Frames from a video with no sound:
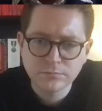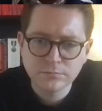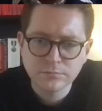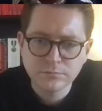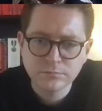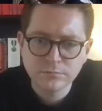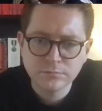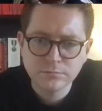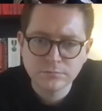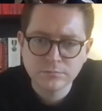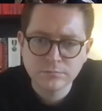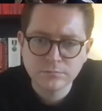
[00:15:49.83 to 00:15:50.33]

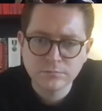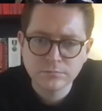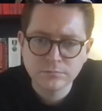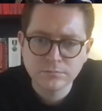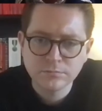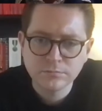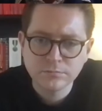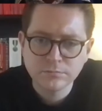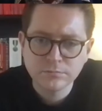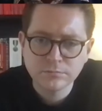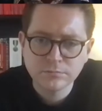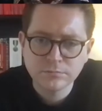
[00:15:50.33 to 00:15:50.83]

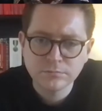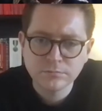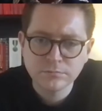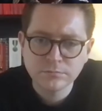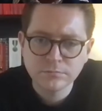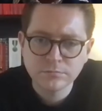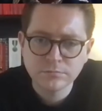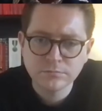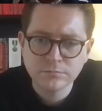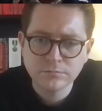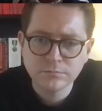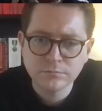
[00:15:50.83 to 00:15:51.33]

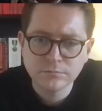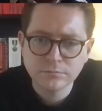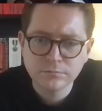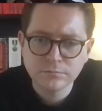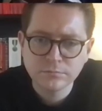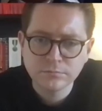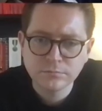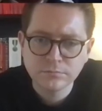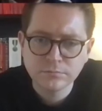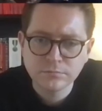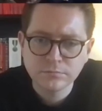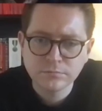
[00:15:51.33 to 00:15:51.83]

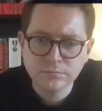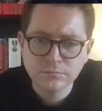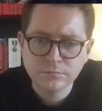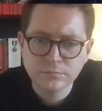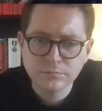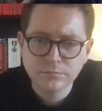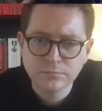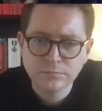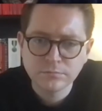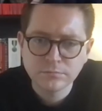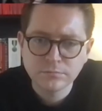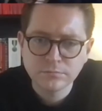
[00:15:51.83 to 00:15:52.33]

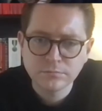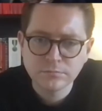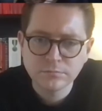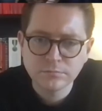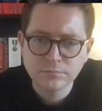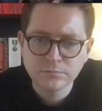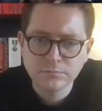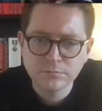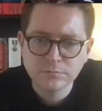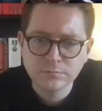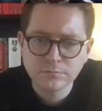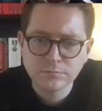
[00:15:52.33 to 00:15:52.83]

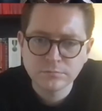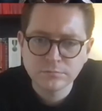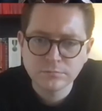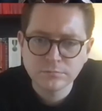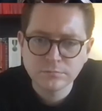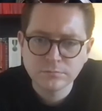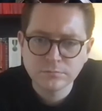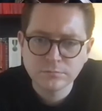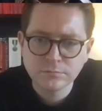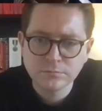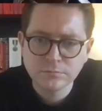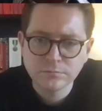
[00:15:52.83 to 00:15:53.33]

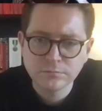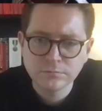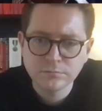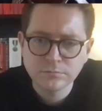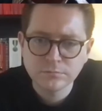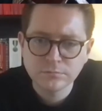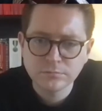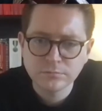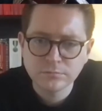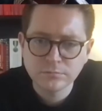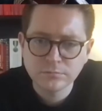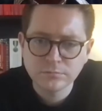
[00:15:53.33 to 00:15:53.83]

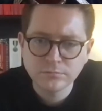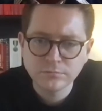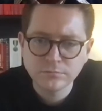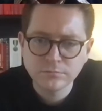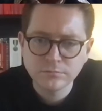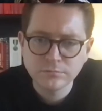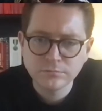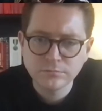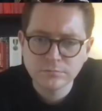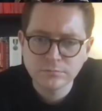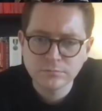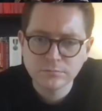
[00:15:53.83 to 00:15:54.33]

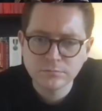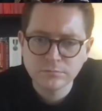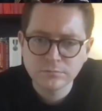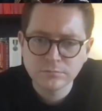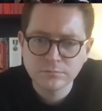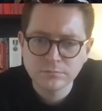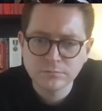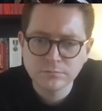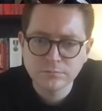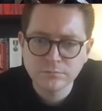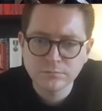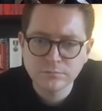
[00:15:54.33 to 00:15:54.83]

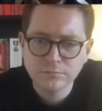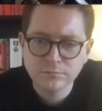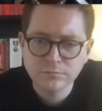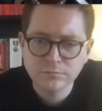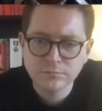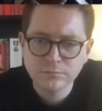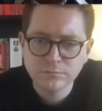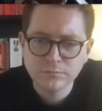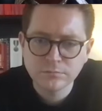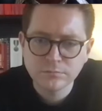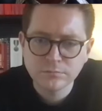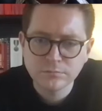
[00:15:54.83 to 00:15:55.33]

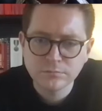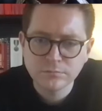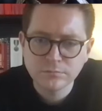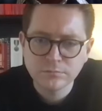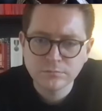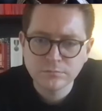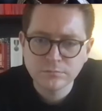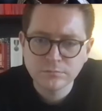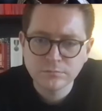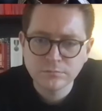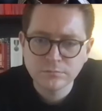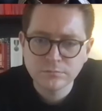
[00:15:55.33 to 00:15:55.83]

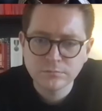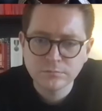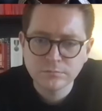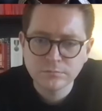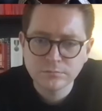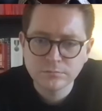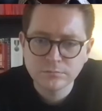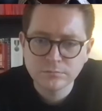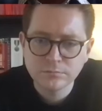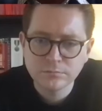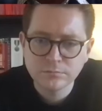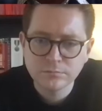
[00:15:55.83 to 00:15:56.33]

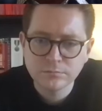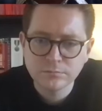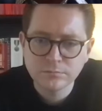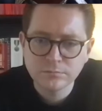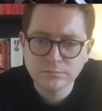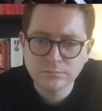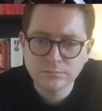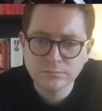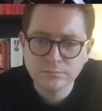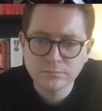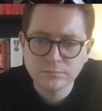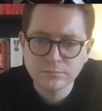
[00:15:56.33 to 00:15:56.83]

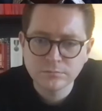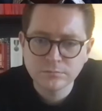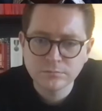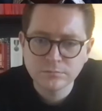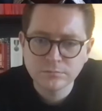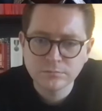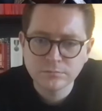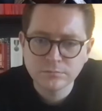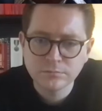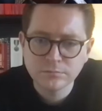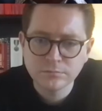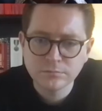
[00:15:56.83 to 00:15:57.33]

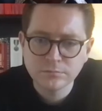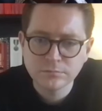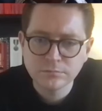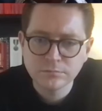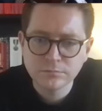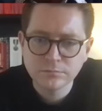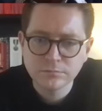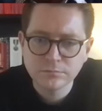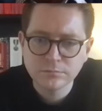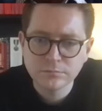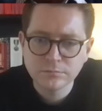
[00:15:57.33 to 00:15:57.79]
No words are spoken by the person on screen.